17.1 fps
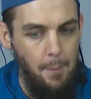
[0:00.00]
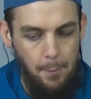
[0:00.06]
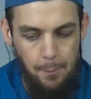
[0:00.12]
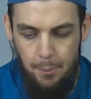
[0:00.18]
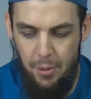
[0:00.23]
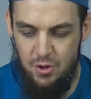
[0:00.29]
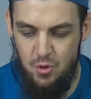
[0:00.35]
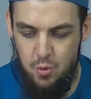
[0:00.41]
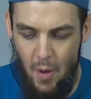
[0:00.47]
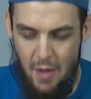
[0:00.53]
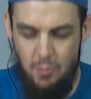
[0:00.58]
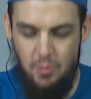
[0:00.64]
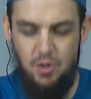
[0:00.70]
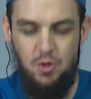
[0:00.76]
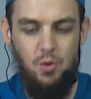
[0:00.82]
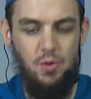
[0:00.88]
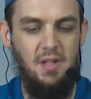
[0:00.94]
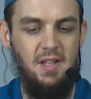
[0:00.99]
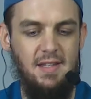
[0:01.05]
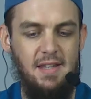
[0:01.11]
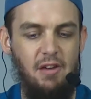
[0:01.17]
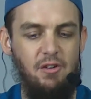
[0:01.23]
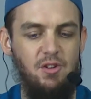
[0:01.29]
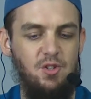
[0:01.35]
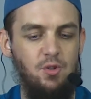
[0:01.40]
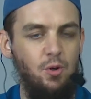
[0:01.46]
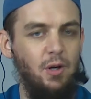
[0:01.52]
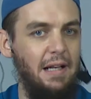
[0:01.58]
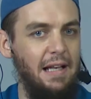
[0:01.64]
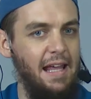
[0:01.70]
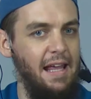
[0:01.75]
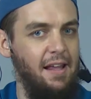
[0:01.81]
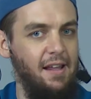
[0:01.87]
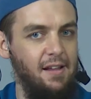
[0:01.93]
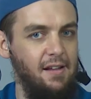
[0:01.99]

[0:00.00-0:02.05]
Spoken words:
But when we do this, there is no clay.